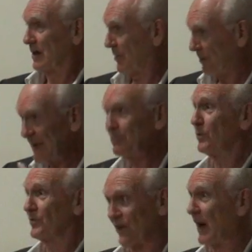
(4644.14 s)
a
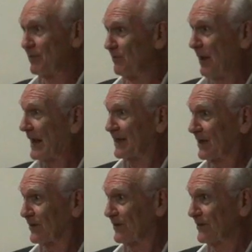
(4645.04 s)
people's type of
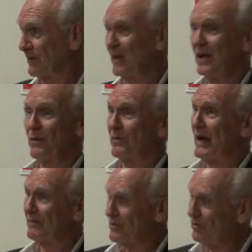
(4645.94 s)
banking system. We
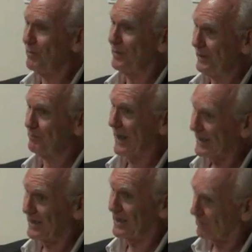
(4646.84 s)
have a European
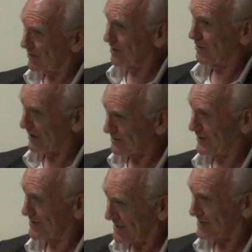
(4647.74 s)
Banking Union about
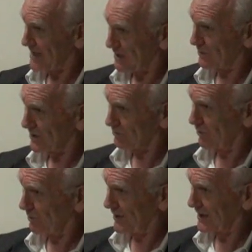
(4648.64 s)
to be set up, which
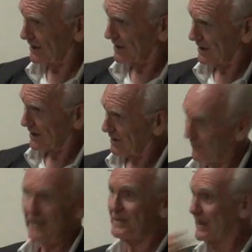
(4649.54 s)
will be
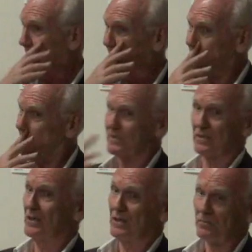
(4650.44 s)
basically
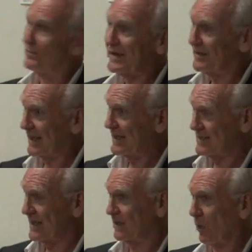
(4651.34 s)
just
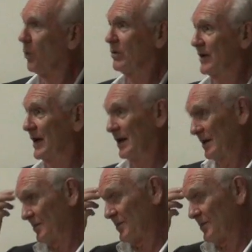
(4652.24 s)
regulating all the